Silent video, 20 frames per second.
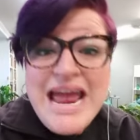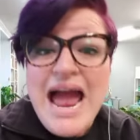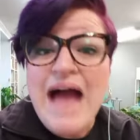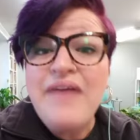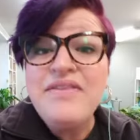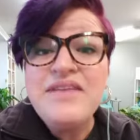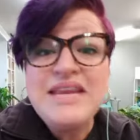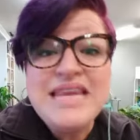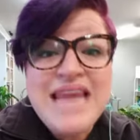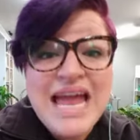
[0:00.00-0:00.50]

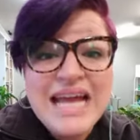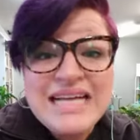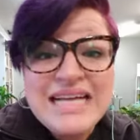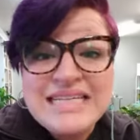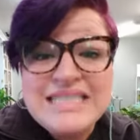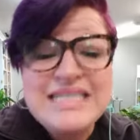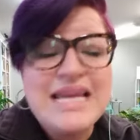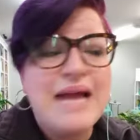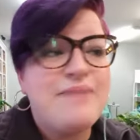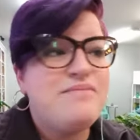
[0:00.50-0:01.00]
And the
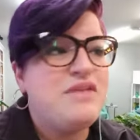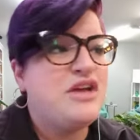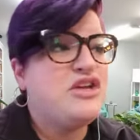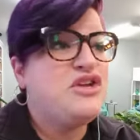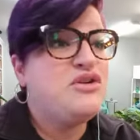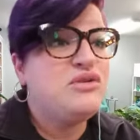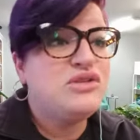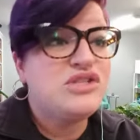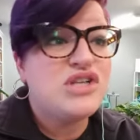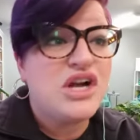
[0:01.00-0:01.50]
next time that
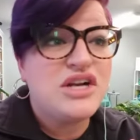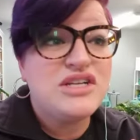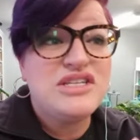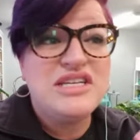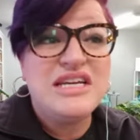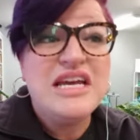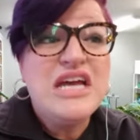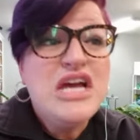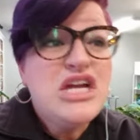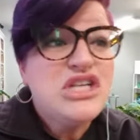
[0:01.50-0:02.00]
you start
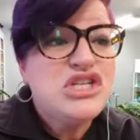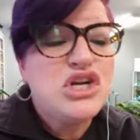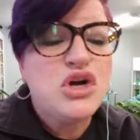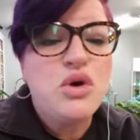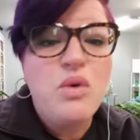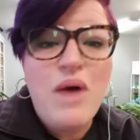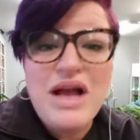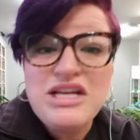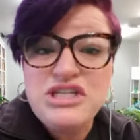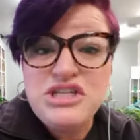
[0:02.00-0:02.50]
to, to
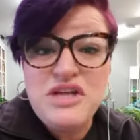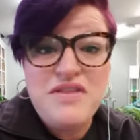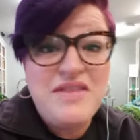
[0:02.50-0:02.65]
question,